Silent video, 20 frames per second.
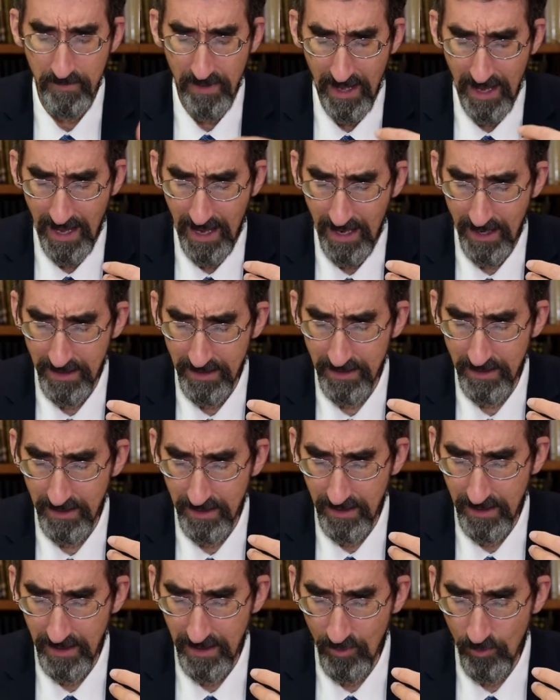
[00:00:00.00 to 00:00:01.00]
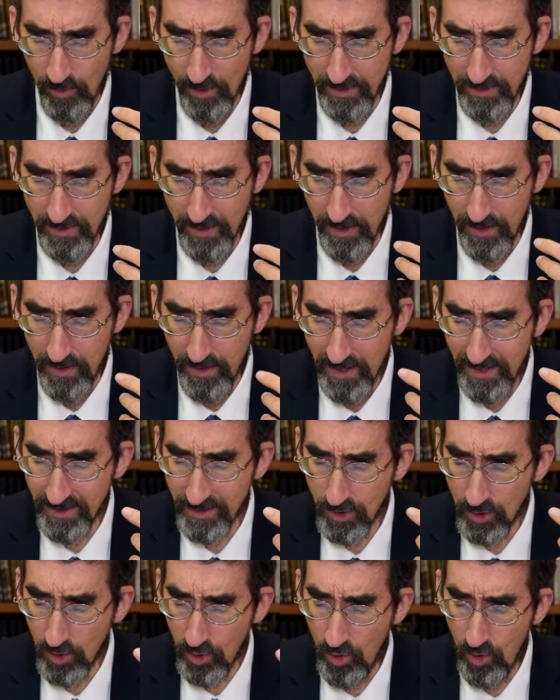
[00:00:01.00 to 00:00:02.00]
And it was this
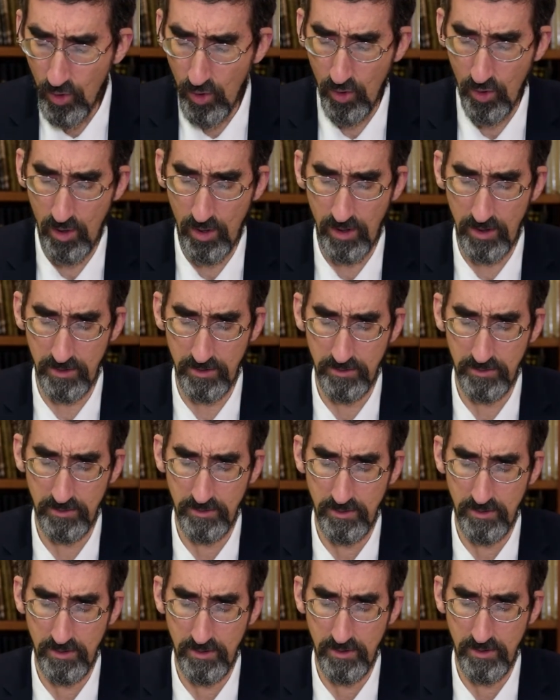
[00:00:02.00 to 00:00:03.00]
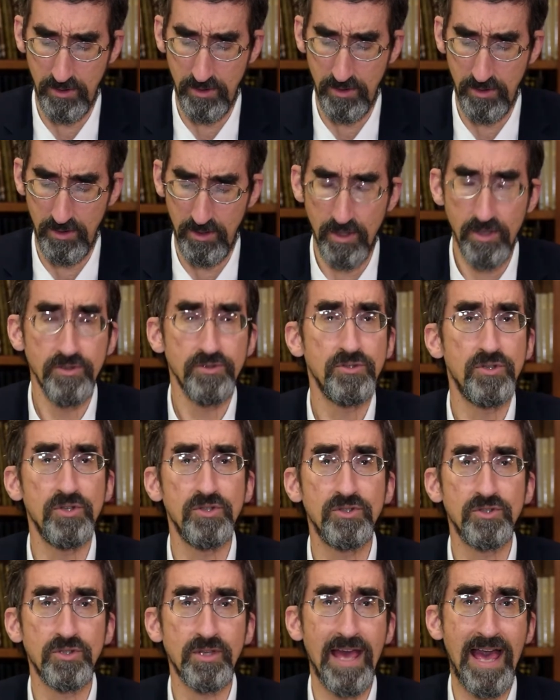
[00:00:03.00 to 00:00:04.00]
call to
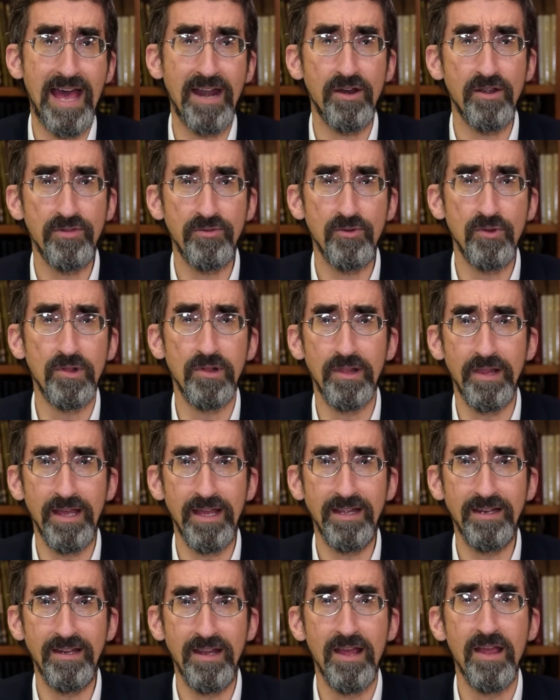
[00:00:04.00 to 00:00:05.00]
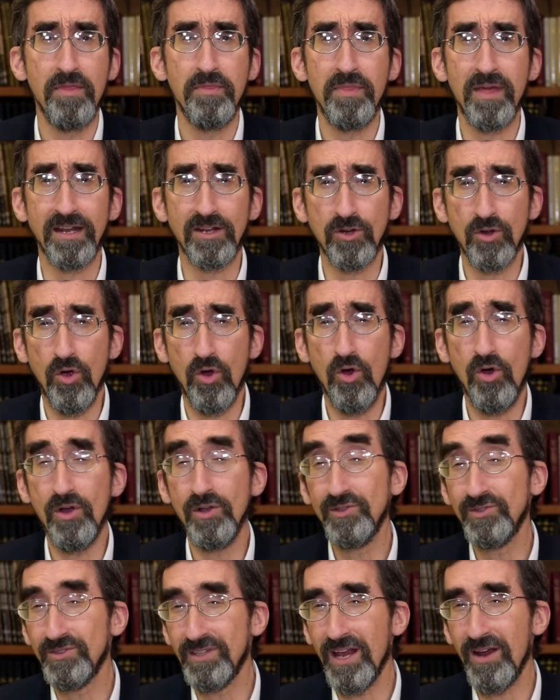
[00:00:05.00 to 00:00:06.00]
scatter through the land that
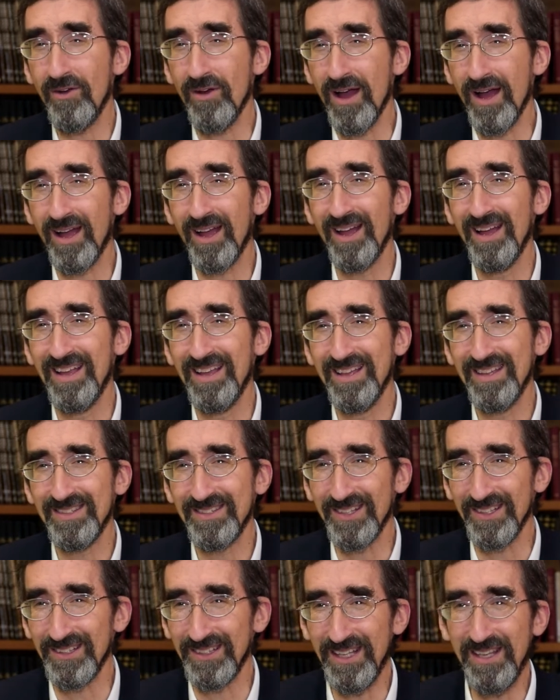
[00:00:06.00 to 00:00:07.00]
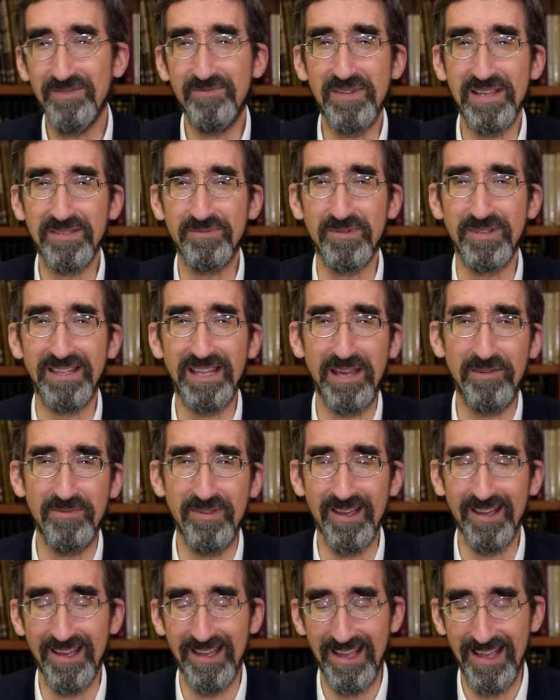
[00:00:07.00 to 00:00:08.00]
caused Terach to leave
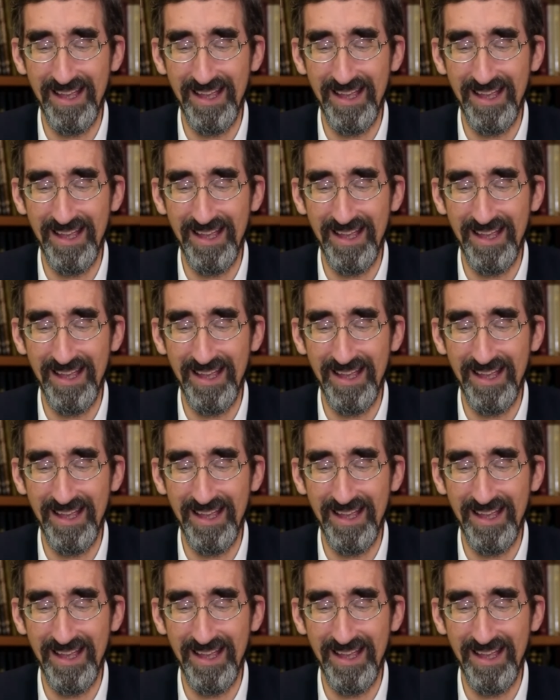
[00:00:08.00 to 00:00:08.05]
Mesopotamia,